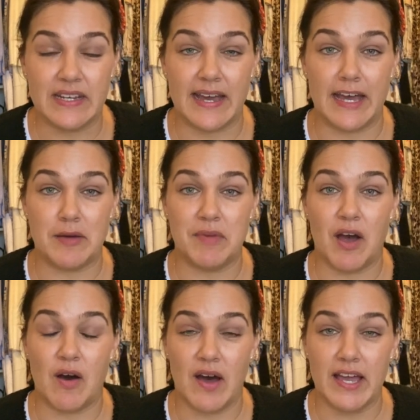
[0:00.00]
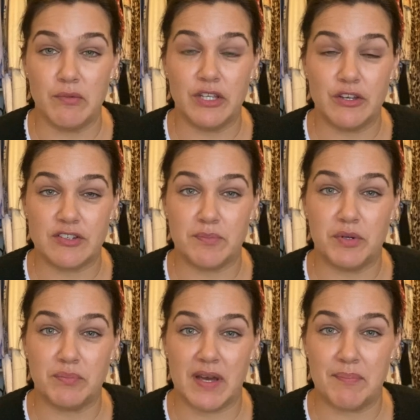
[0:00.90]
I will usually
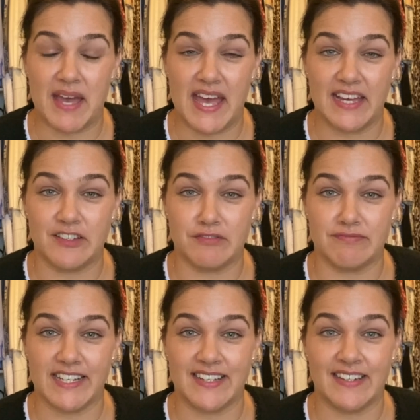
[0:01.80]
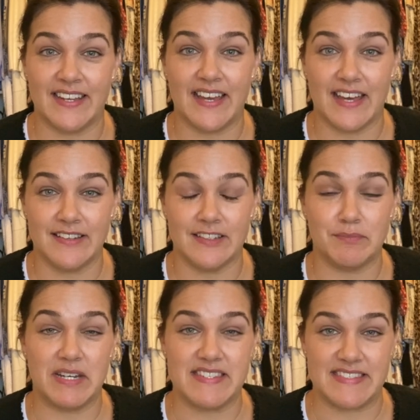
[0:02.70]
put my bag directly under
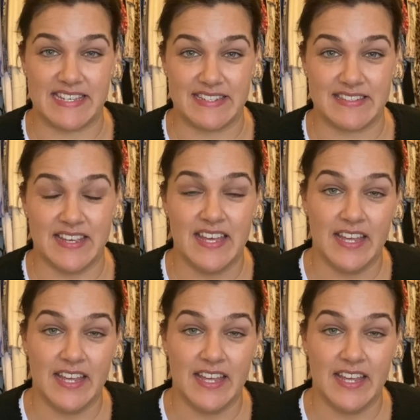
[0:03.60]
my seat.